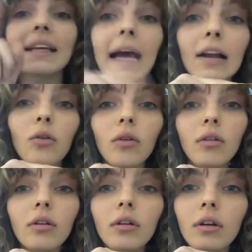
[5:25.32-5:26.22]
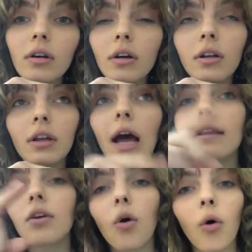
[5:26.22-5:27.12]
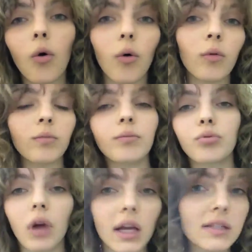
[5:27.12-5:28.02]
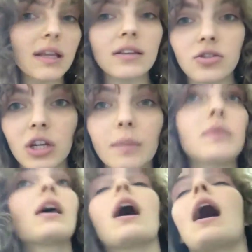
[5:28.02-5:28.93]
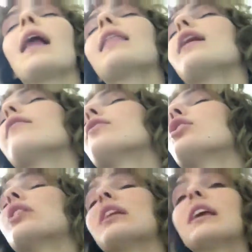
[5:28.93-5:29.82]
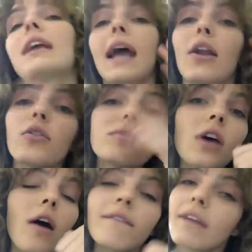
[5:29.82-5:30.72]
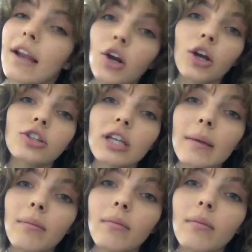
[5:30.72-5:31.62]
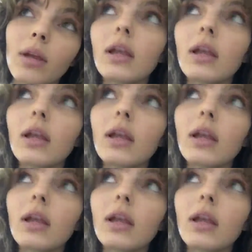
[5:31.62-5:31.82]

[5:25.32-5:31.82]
to be kettle, not the whole processed chips. I love a good kettle salt and vinegar chip